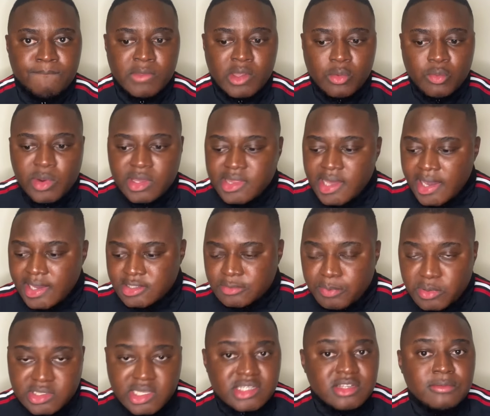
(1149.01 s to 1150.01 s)
Whether it's
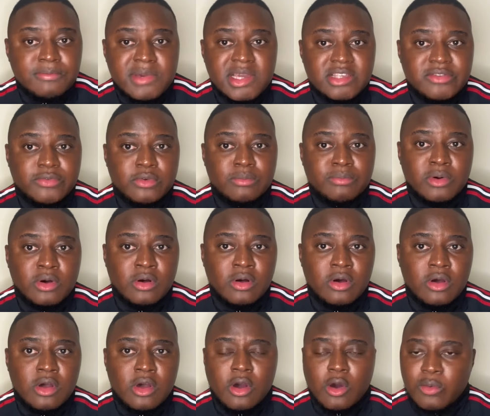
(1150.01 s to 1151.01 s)
possession-based
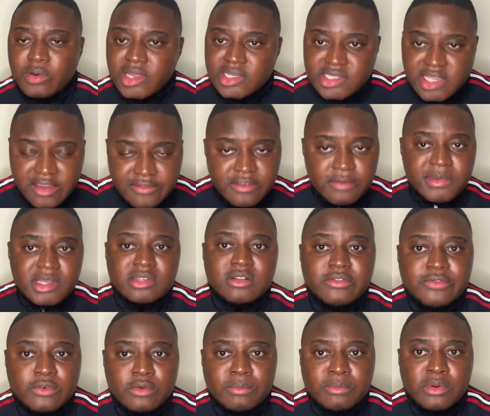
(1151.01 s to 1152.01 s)
football or whether it's heavy metal
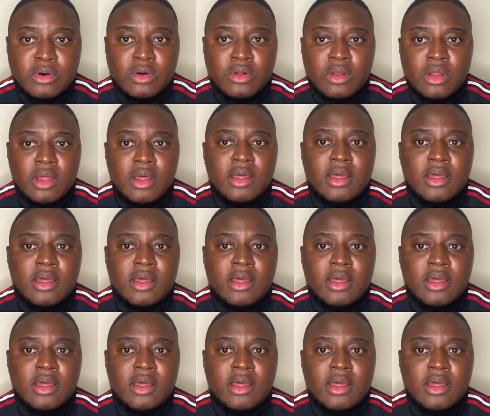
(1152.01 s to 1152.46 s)
football,